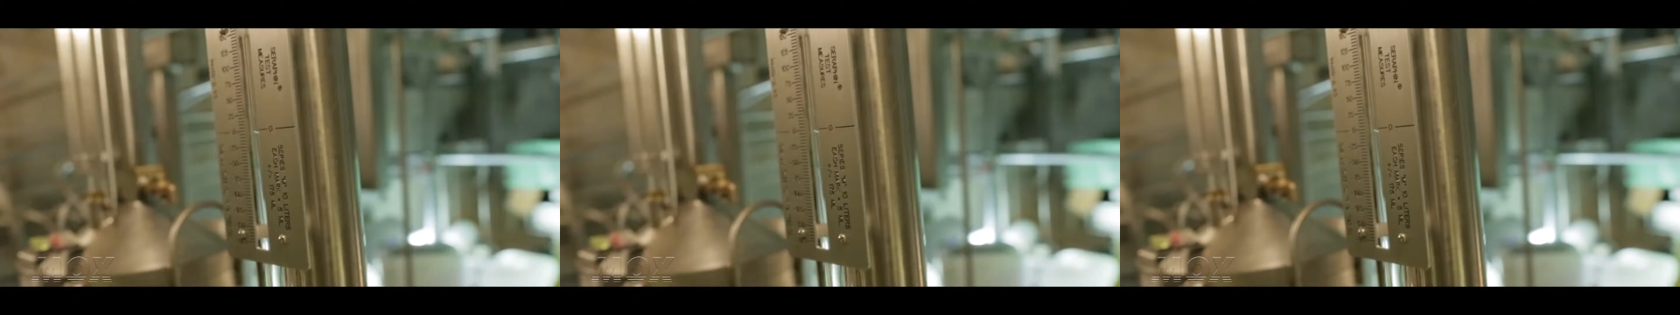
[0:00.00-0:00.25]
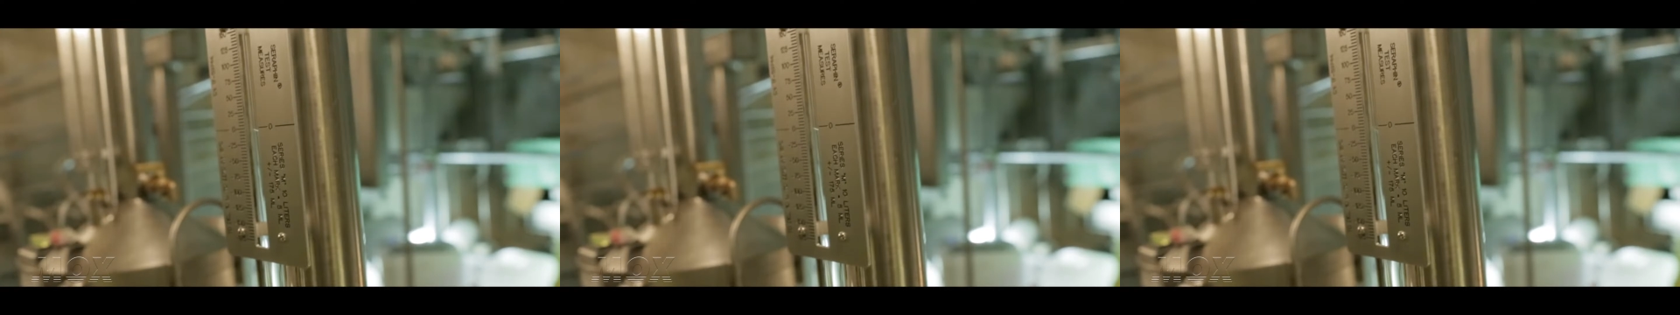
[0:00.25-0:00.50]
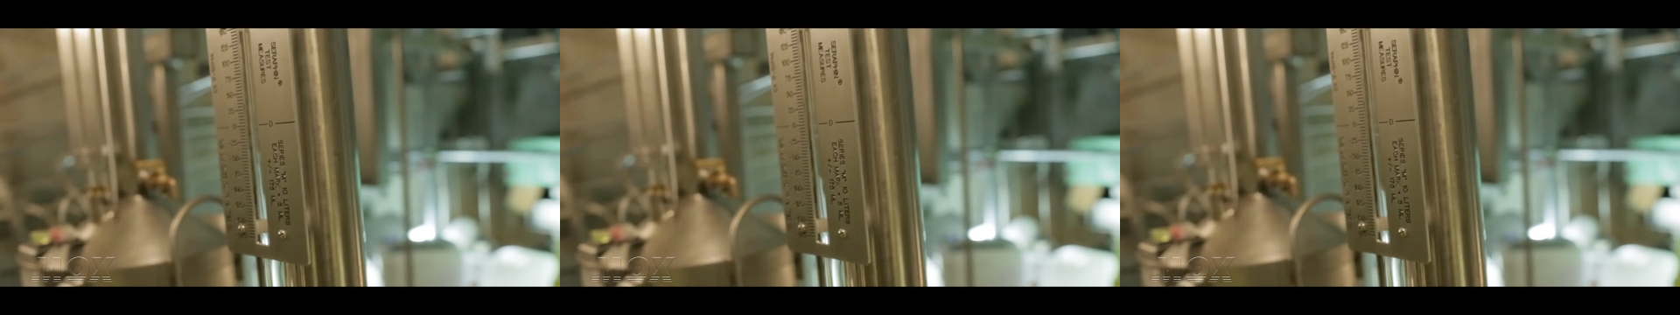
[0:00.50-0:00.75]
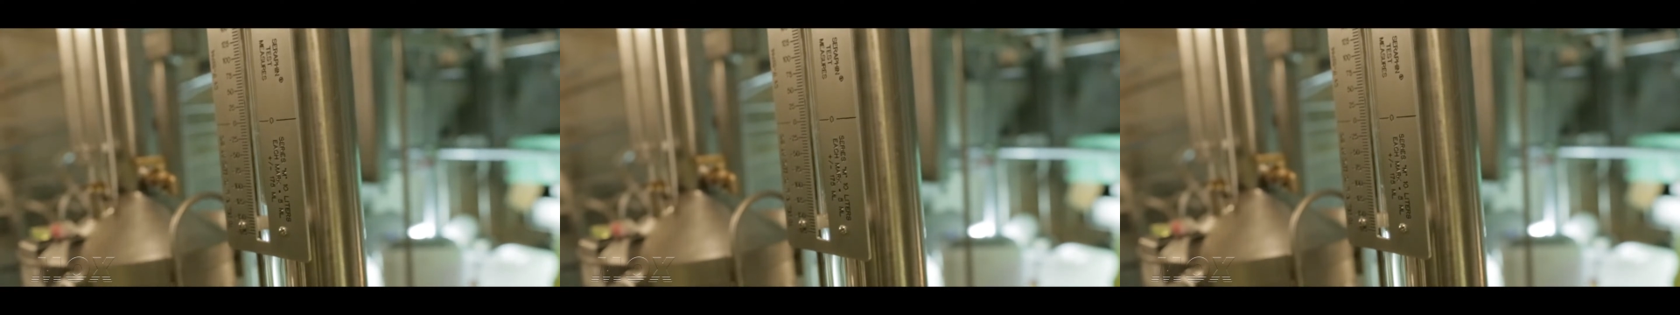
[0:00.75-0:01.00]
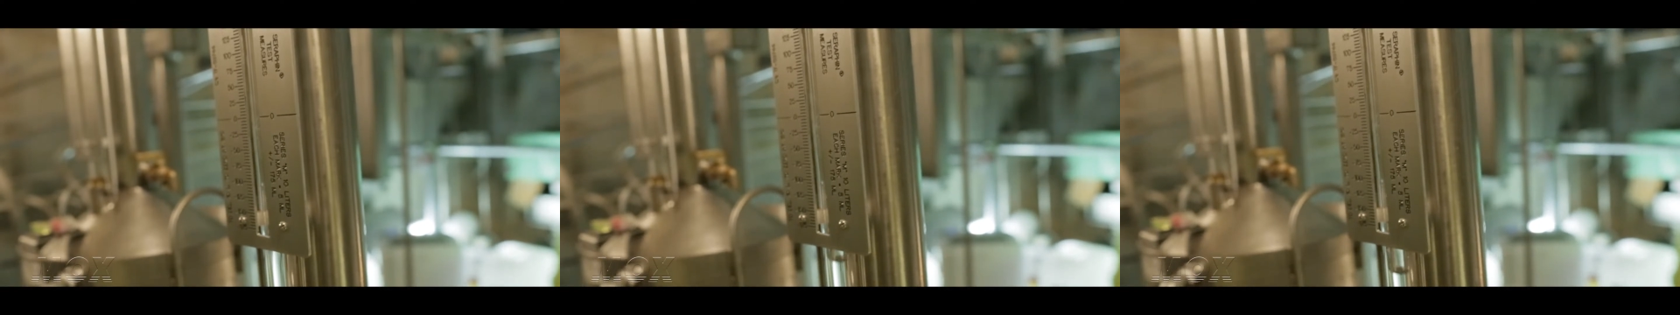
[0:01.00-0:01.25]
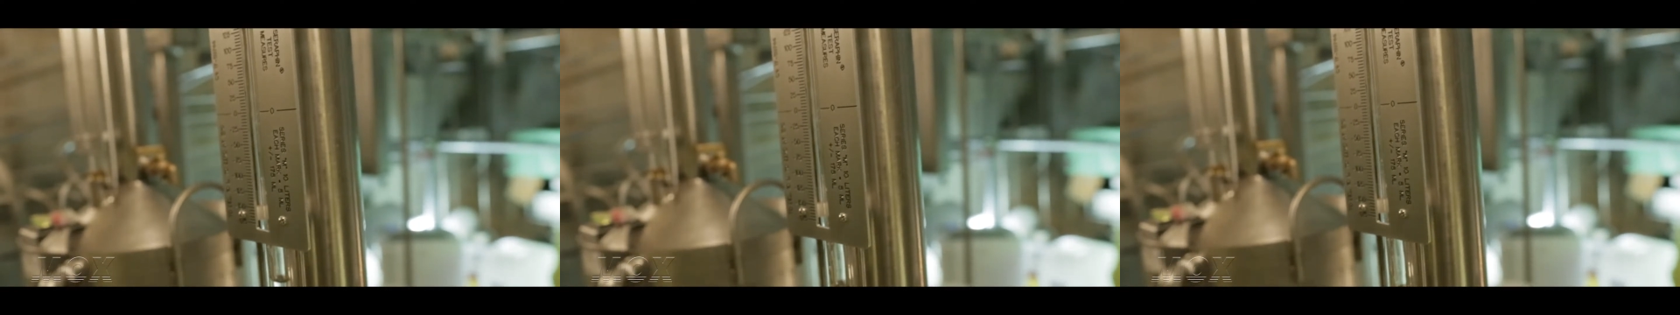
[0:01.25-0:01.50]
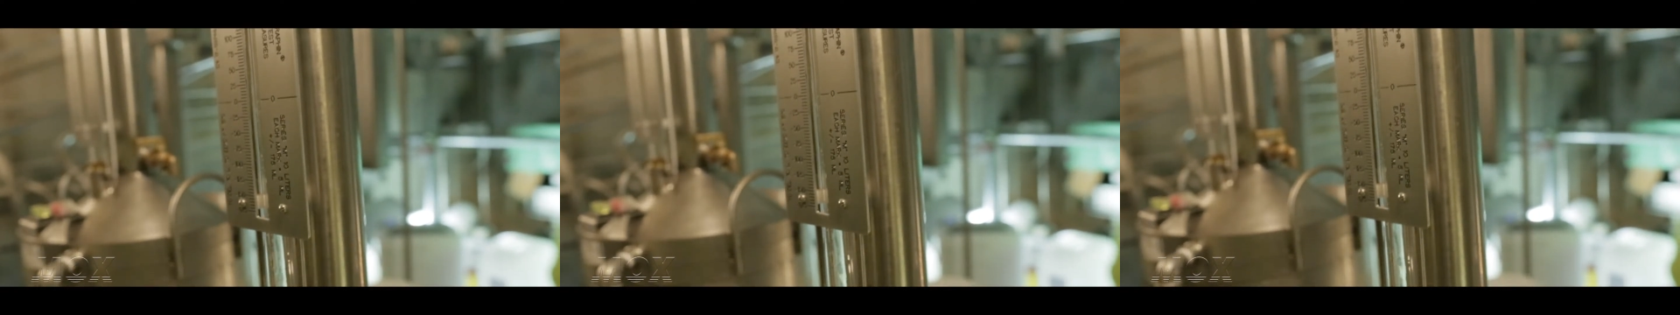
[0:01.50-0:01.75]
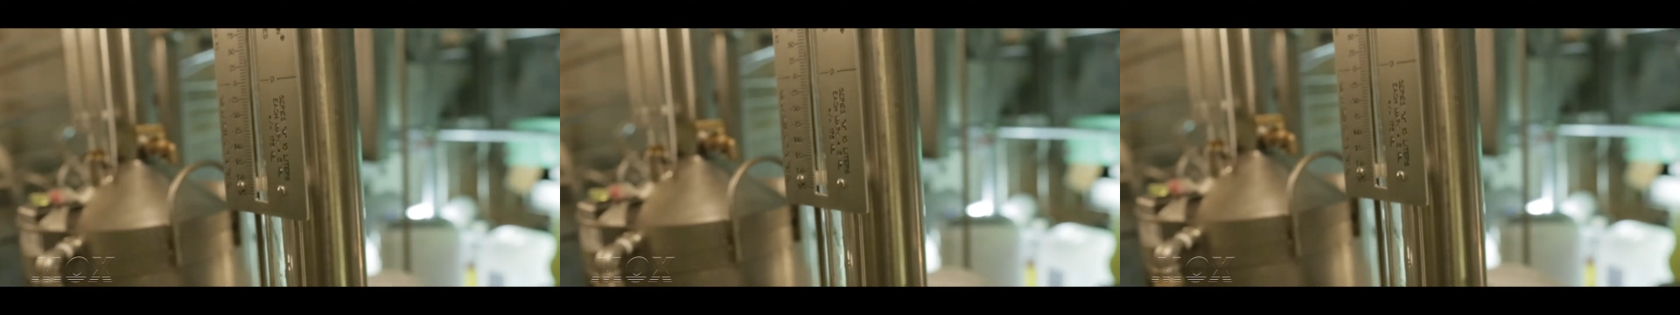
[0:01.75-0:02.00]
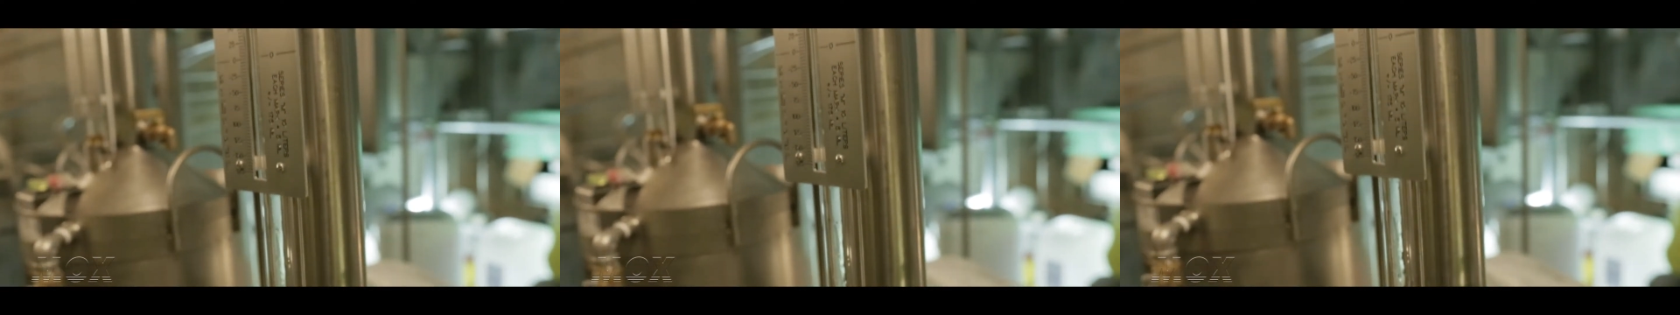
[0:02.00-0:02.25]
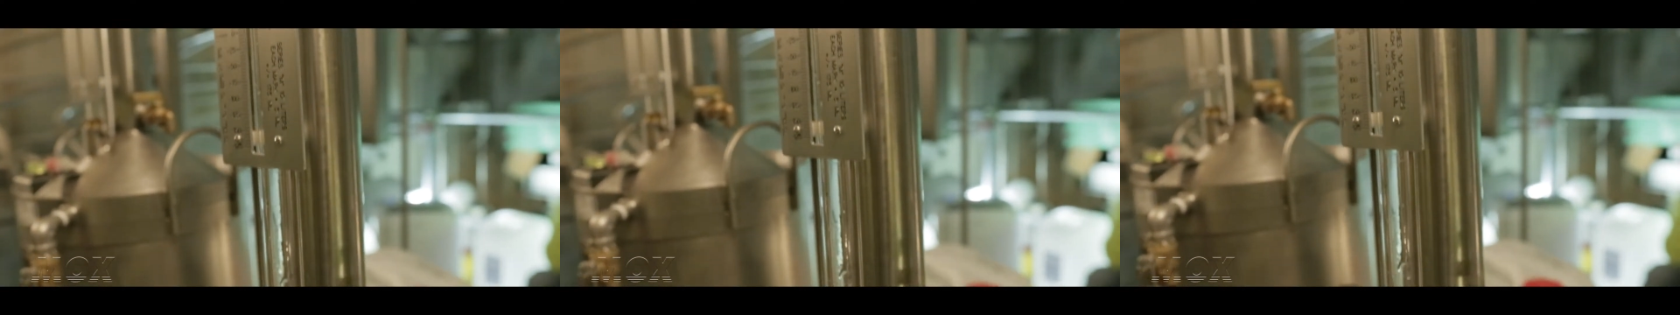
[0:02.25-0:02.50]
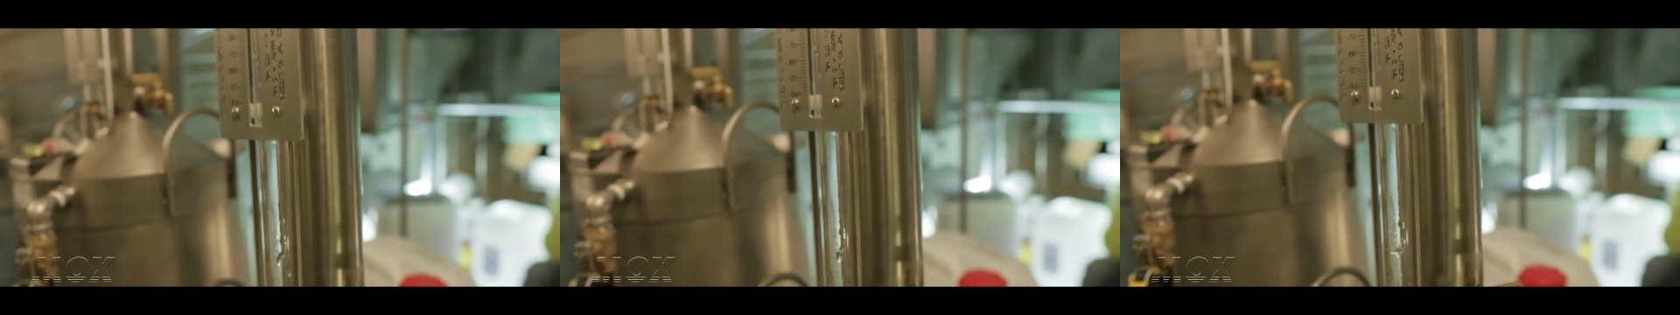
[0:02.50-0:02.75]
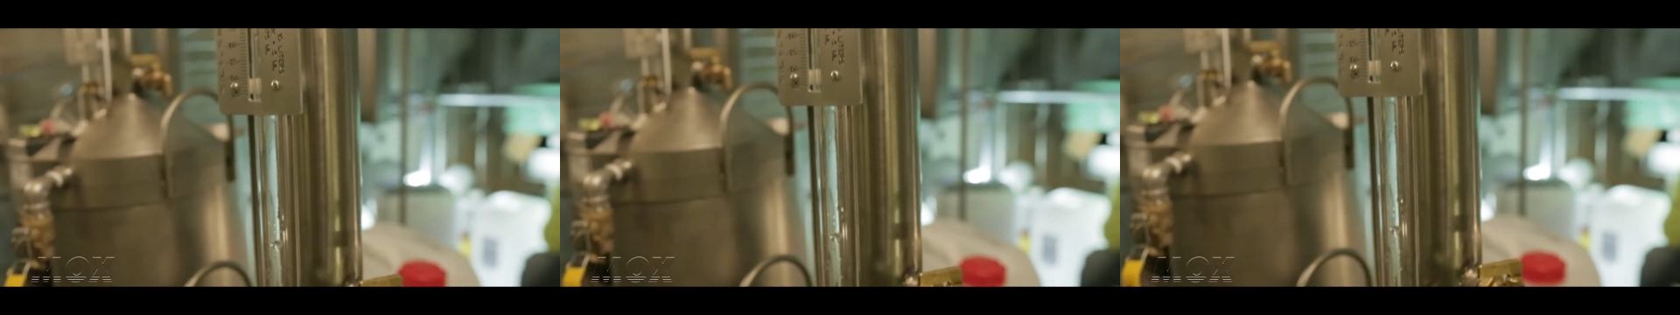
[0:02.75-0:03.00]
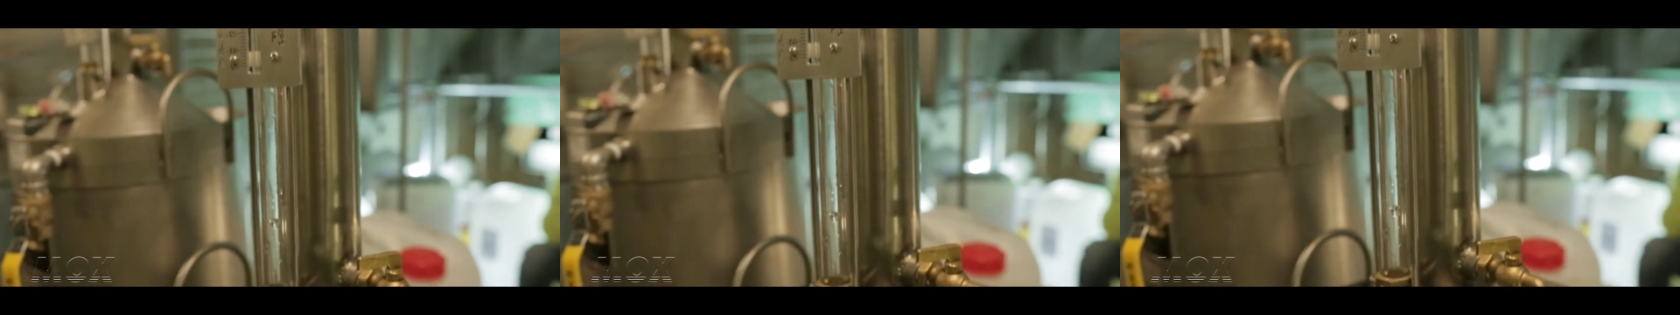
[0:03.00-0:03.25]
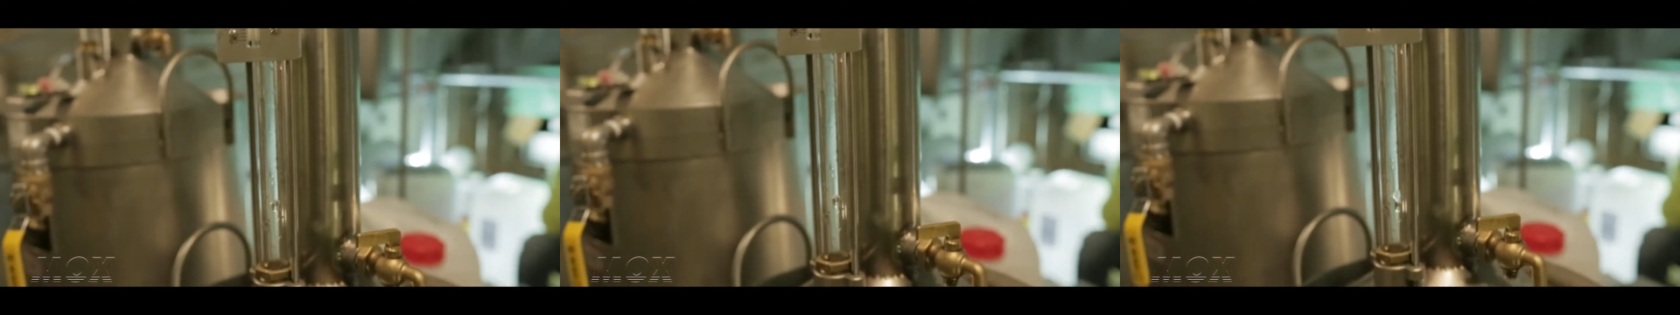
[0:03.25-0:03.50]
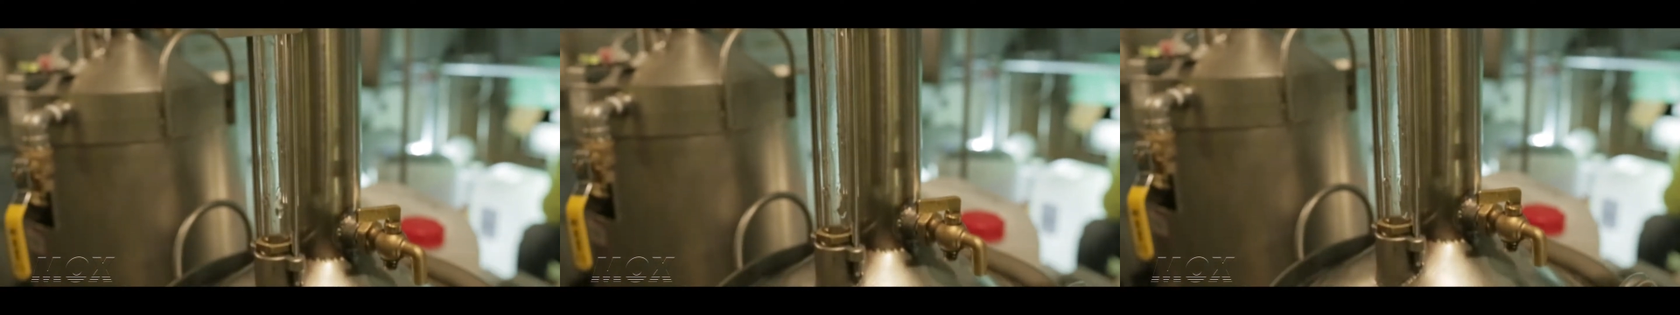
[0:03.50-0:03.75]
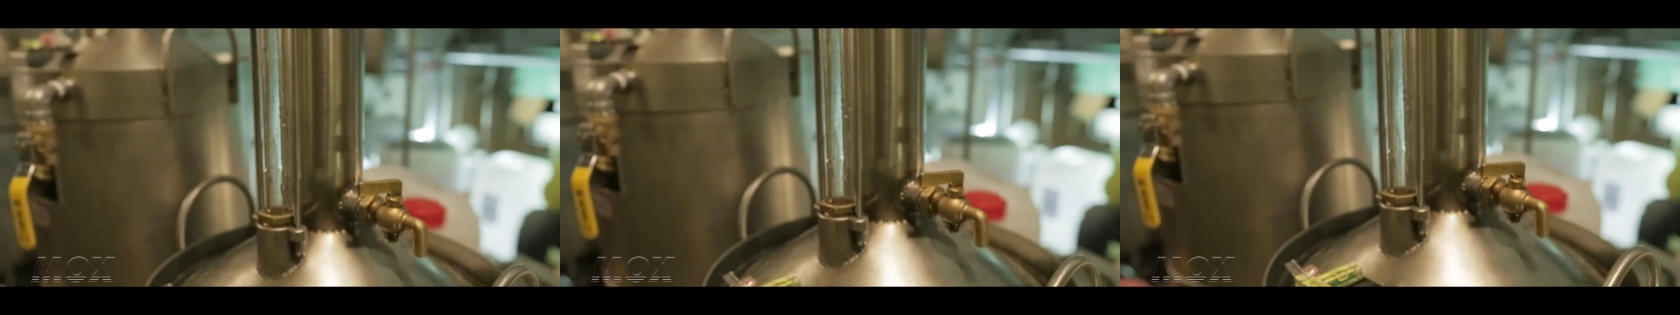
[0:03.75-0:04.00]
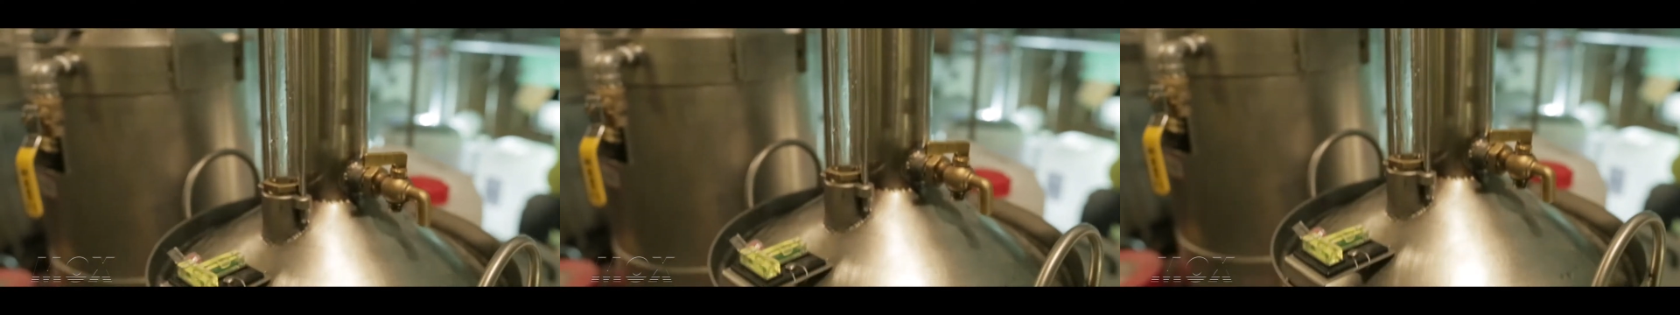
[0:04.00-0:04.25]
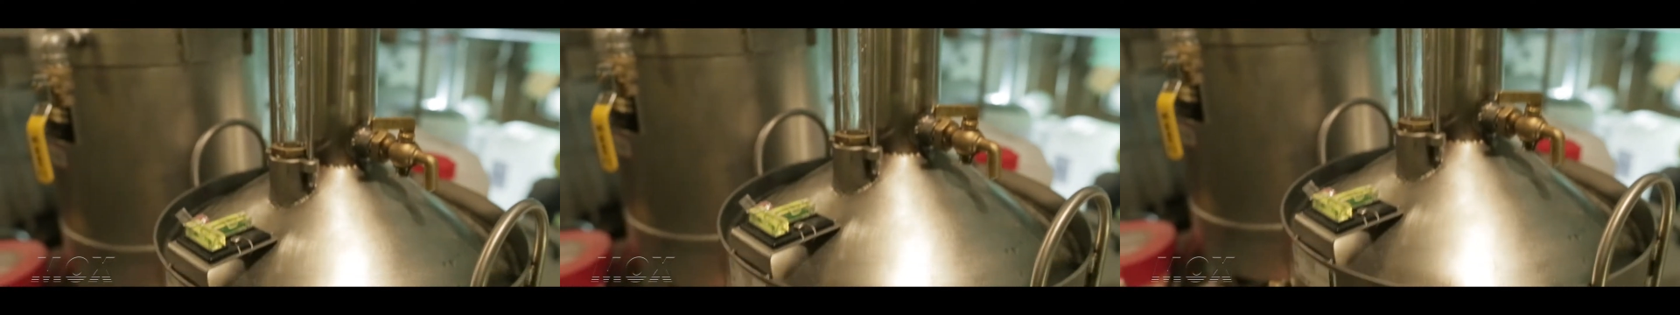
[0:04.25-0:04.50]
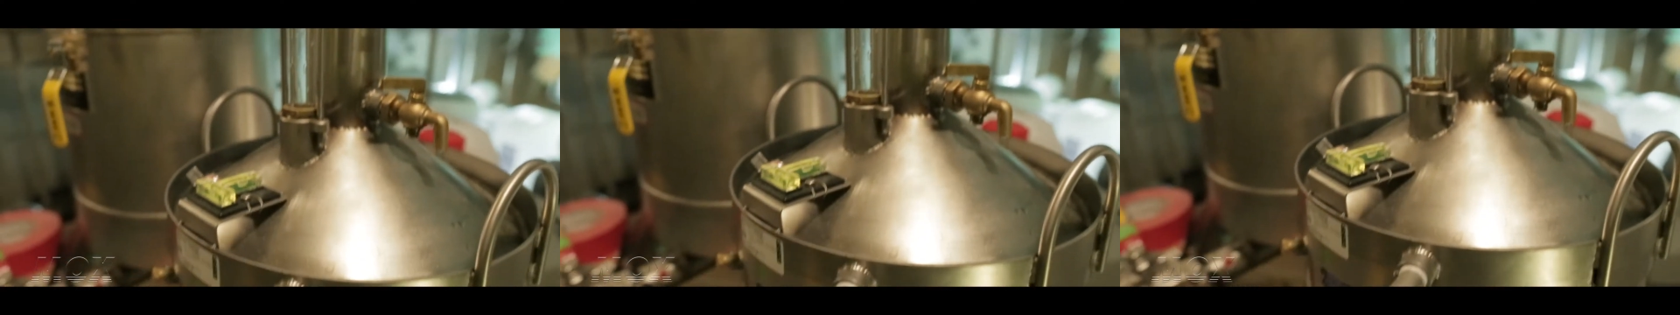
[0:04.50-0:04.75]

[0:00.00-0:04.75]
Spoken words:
No face is visible, so there are no lips to read.